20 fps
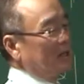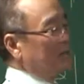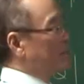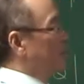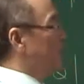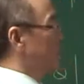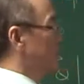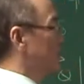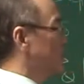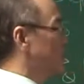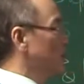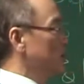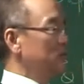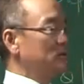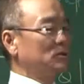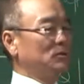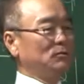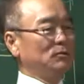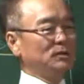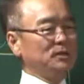company
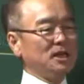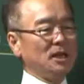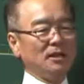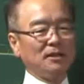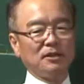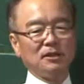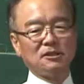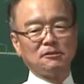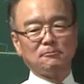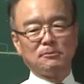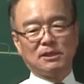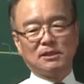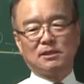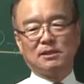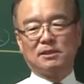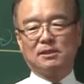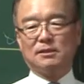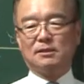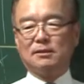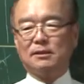wants to sell this
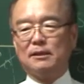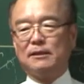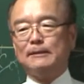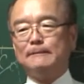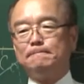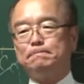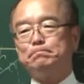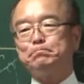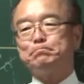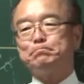much. Yeah?